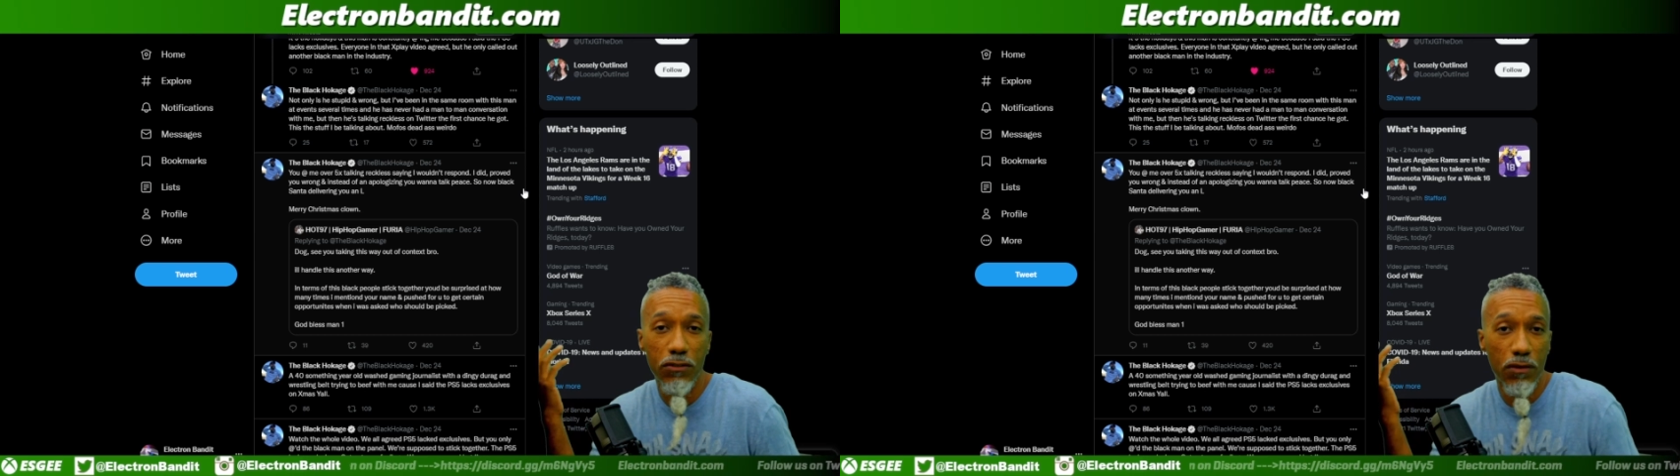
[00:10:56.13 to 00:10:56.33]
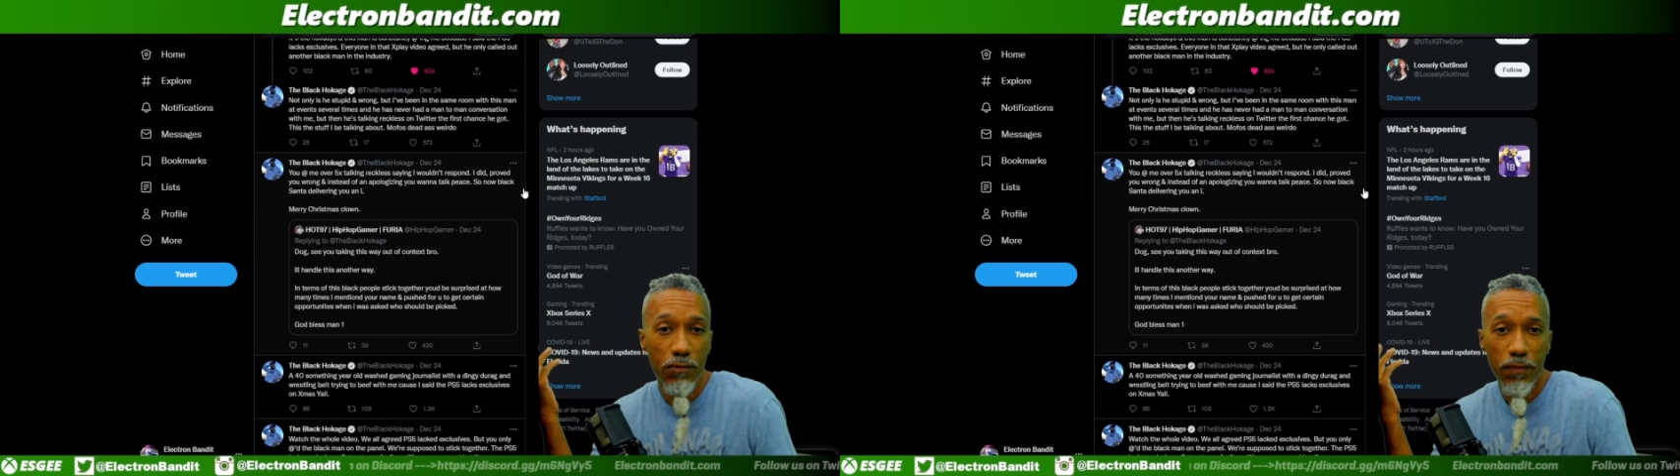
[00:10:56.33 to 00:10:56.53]

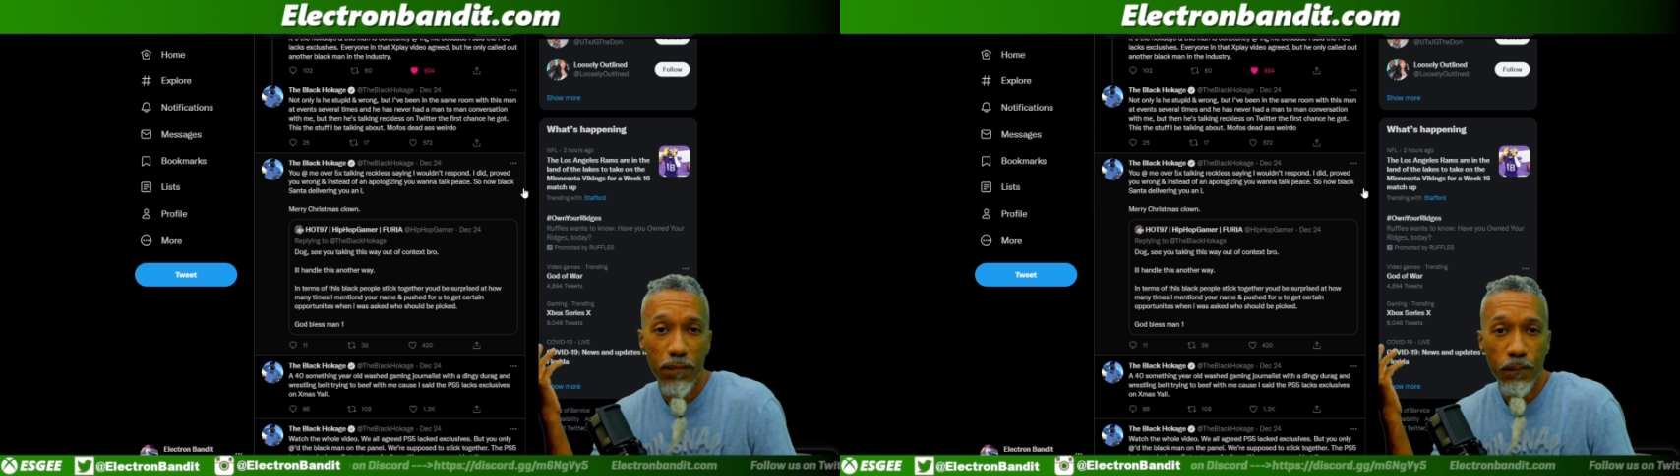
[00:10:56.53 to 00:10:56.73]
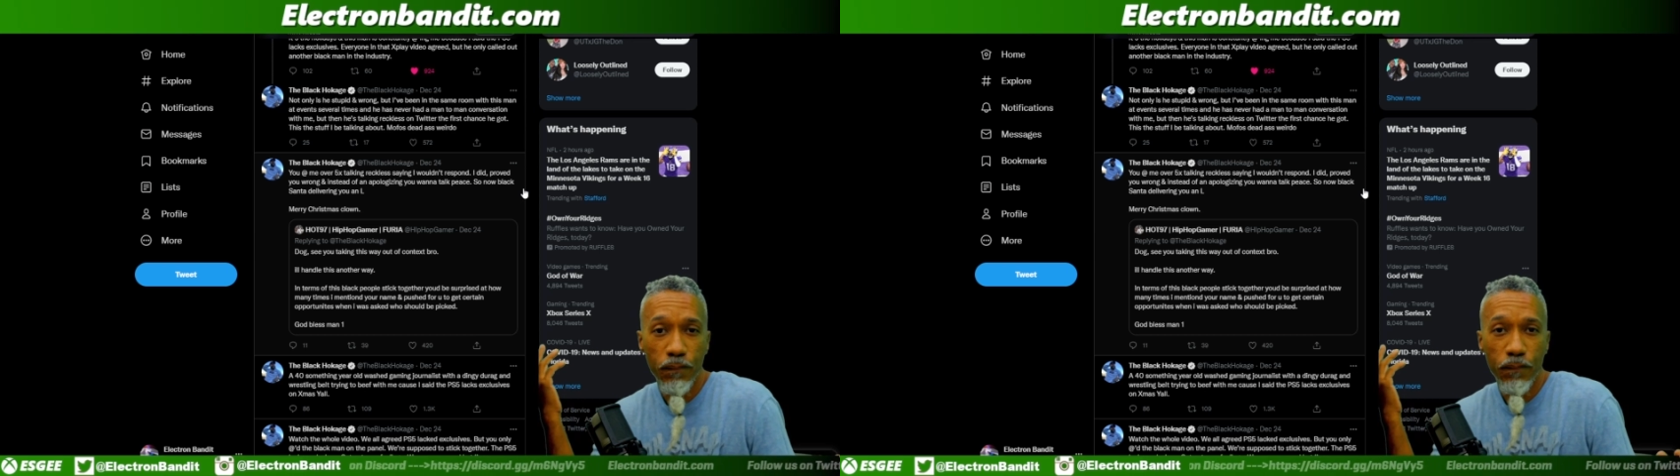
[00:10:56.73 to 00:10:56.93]
so,
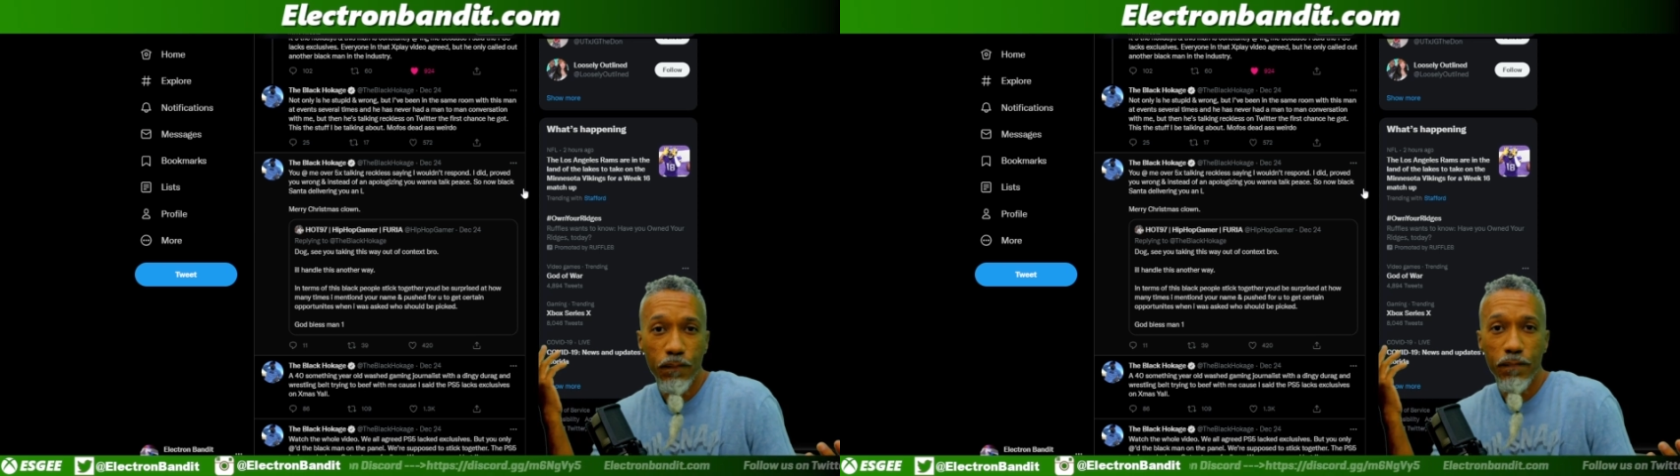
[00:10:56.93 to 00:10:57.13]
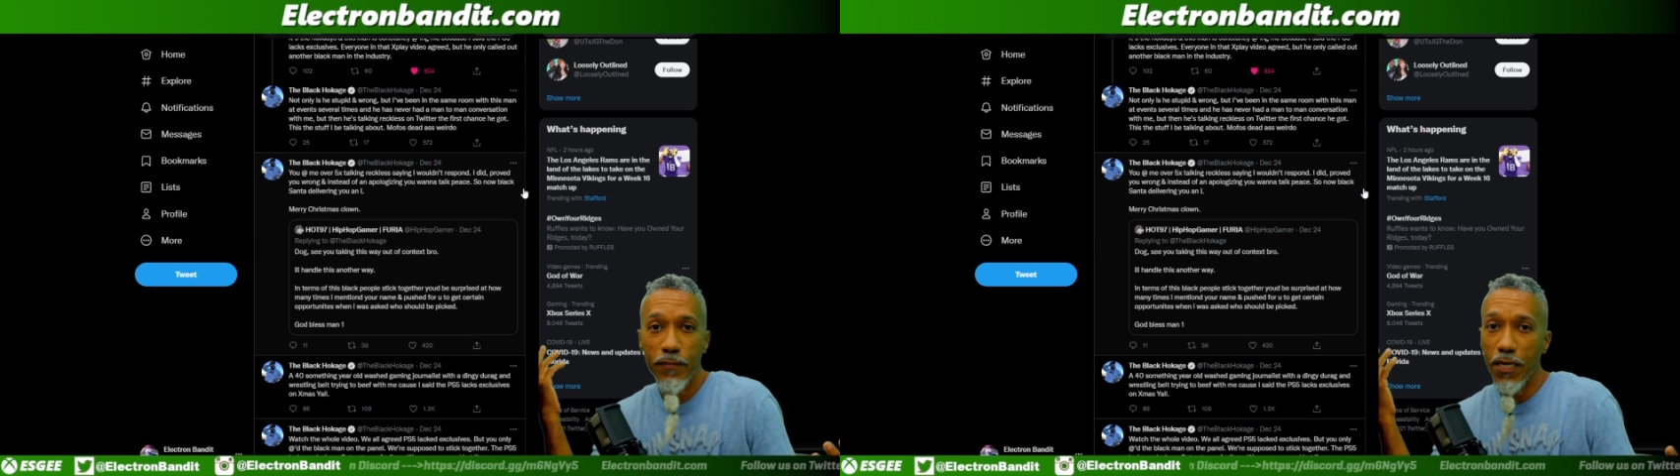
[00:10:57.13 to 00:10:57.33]

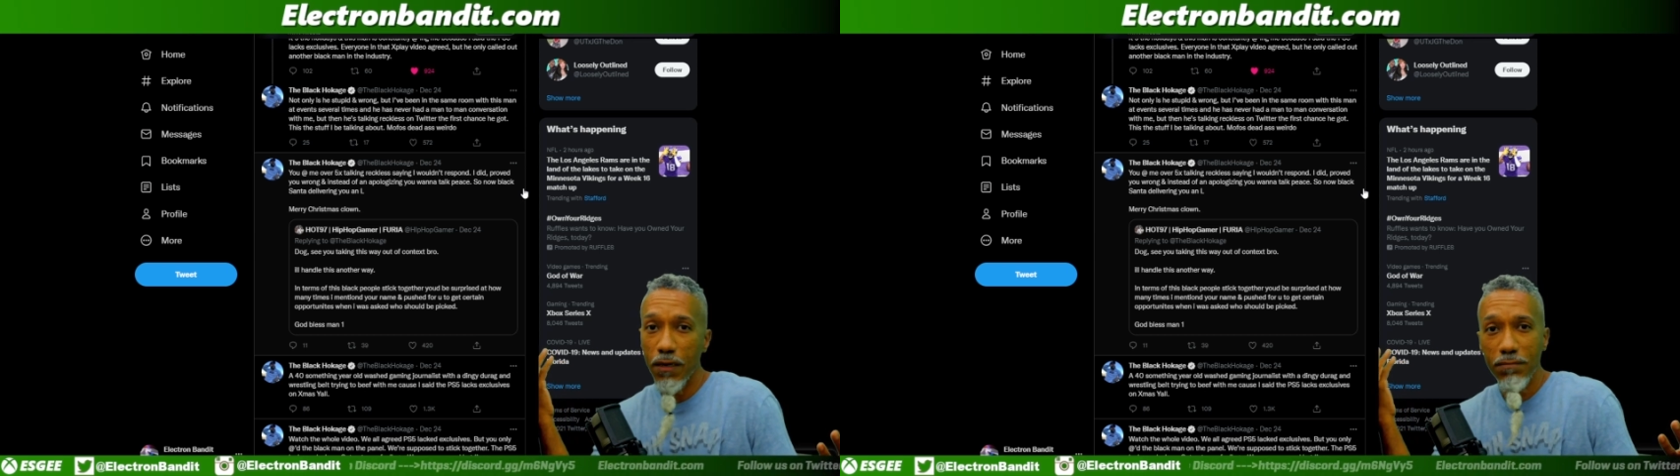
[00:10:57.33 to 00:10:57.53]
you know?